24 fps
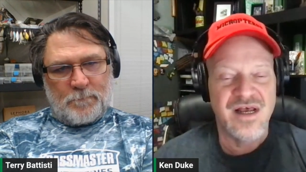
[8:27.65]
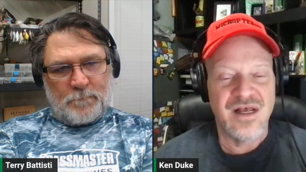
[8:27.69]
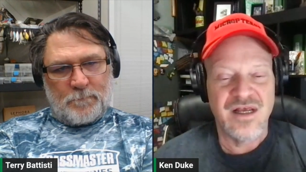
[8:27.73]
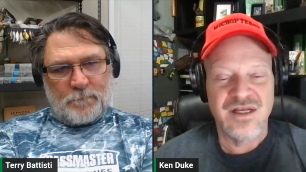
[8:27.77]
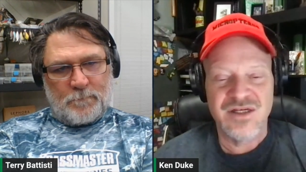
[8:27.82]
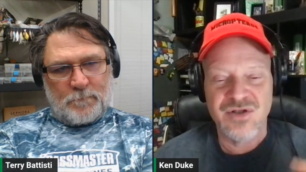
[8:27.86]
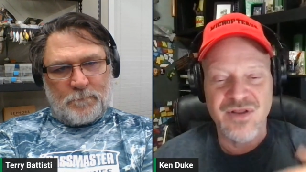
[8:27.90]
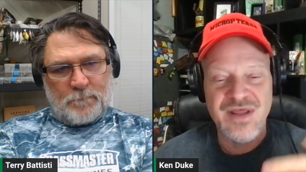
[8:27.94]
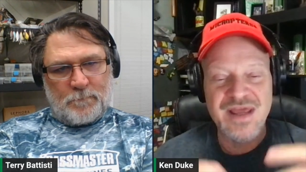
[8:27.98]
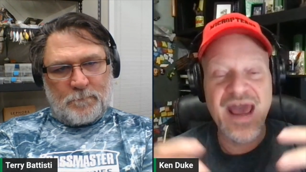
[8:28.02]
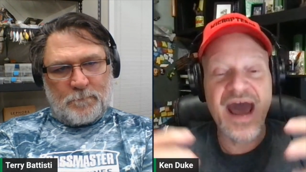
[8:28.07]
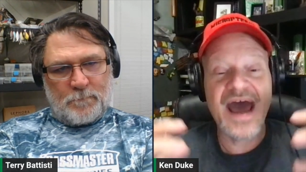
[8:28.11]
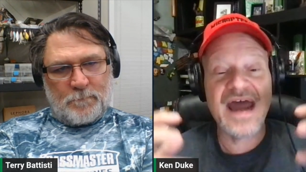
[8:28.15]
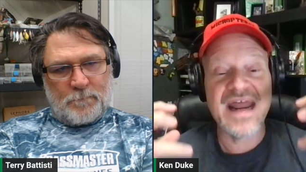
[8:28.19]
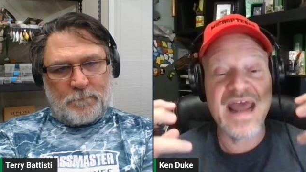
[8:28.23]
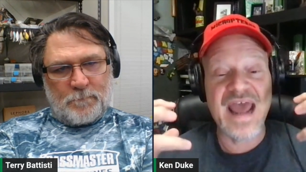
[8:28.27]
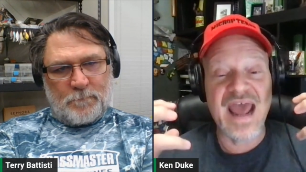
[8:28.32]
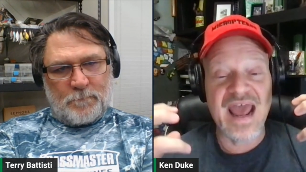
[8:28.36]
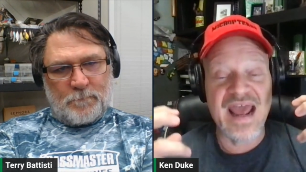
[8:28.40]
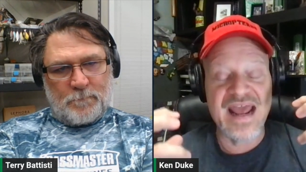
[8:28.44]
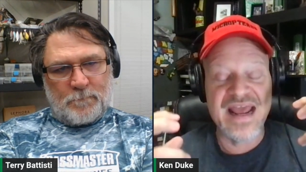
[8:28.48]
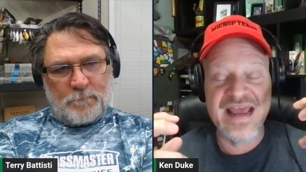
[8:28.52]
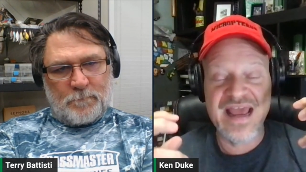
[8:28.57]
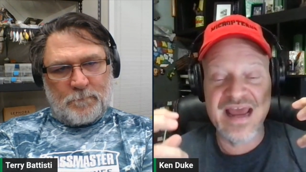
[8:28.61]
Speaker 1: So they had
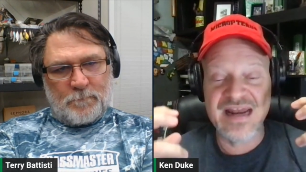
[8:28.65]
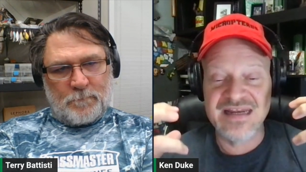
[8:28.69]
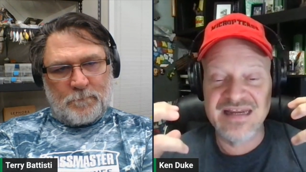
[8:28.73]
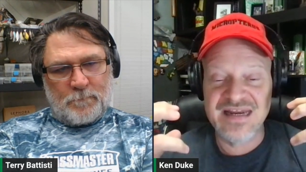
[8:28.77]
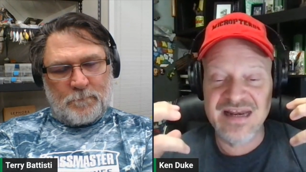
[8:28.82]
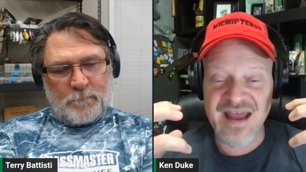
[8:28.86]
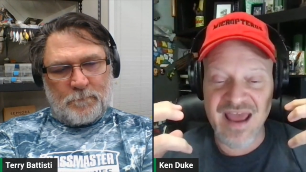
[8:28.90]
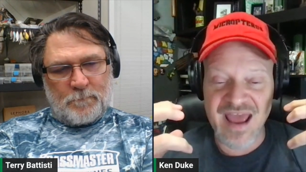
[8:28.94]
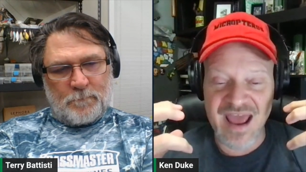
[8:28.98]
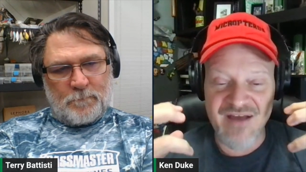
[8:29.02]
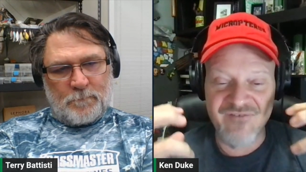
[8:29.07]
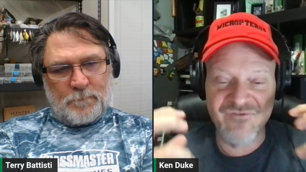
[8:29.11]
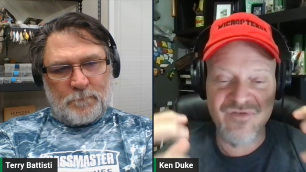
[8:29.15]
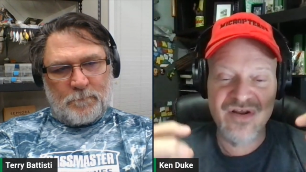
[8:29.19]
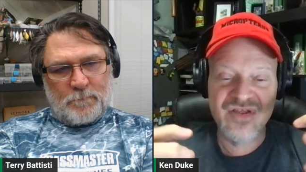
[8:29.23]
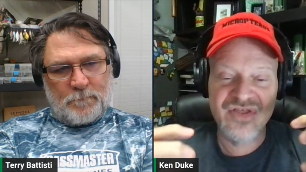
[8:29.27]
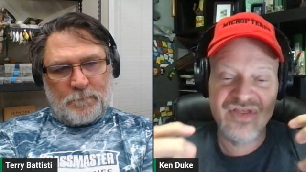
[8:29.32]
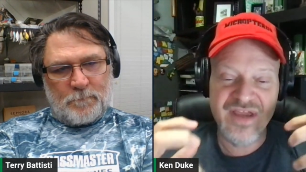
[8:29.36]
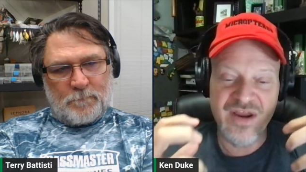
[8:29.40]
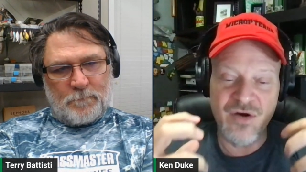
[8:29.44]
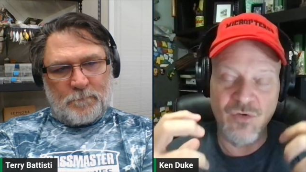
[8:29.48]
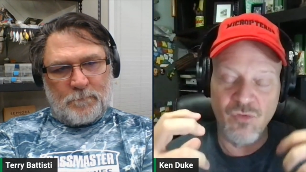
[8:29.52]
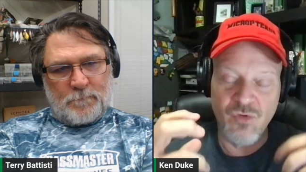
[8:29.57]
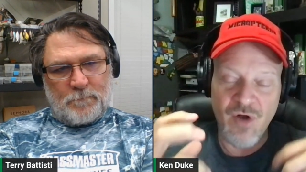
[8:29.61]
he had did
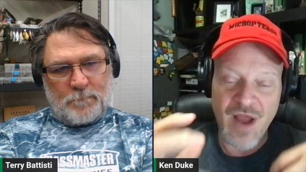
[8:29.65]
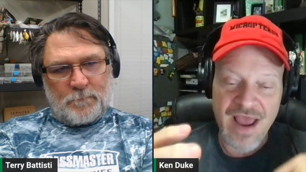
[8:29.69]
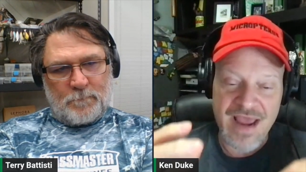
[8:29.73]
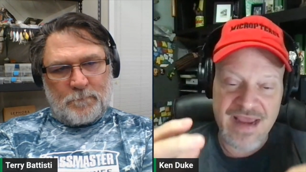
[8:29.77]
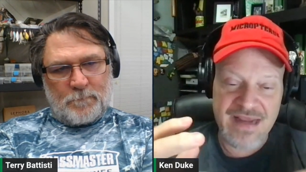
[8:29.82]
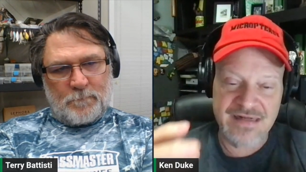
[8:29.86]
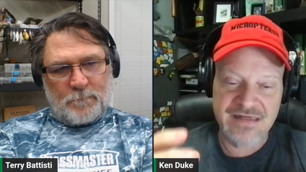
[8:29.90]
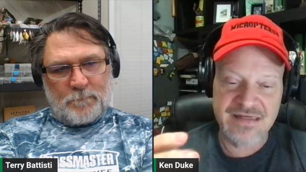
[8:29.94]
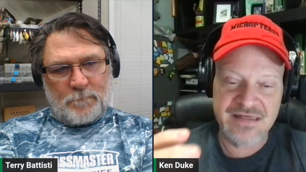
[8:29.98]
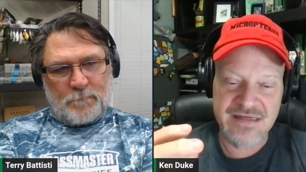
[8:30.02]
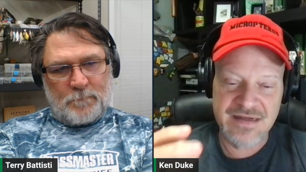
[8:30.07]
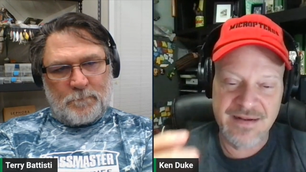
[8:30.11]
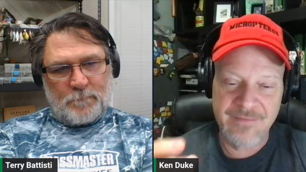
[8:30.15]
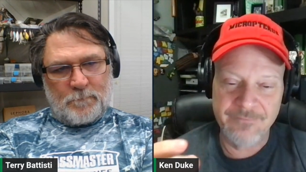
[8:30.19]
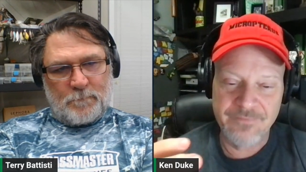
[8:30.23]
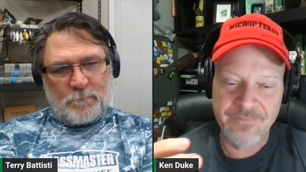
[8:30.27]
everything right,